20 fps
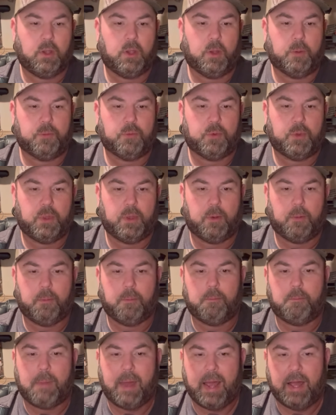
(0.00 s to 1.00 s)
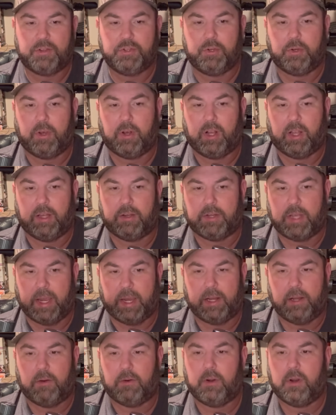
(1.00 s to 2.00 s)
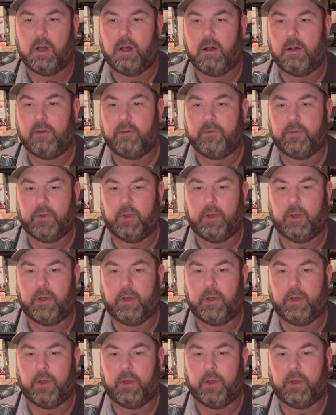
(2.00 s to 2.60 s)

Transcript: Comes with a mount, you can take it on and off.